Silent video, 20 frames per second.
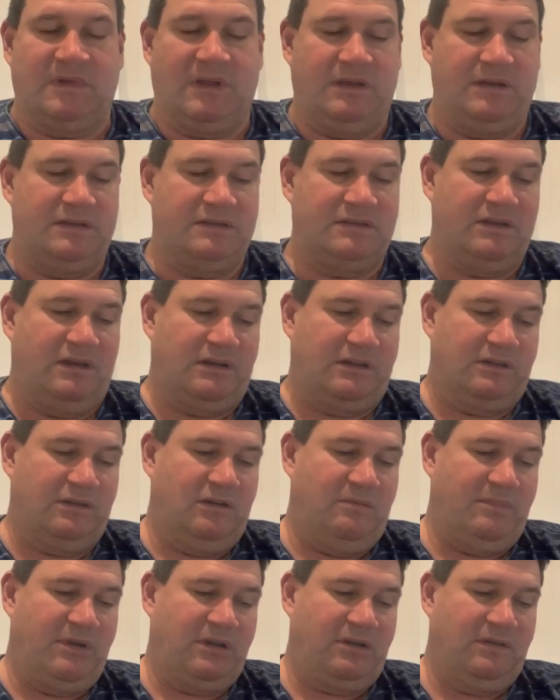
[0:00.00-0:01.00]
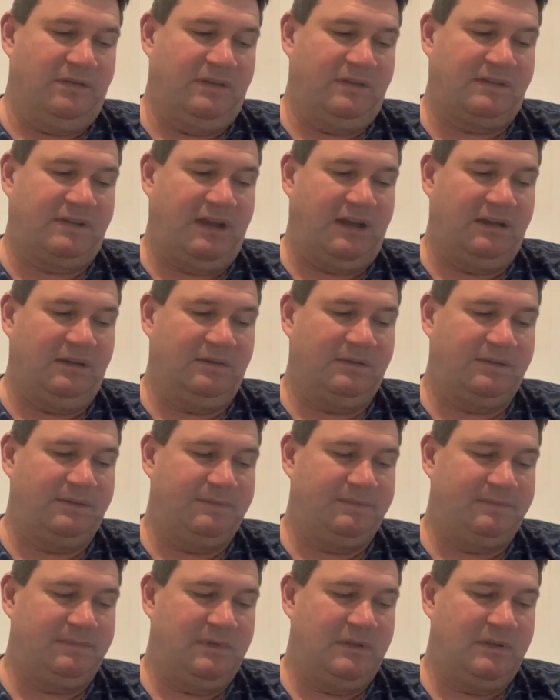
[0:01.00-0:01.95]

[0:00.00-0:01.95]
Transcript: and decided to hop back on the scales.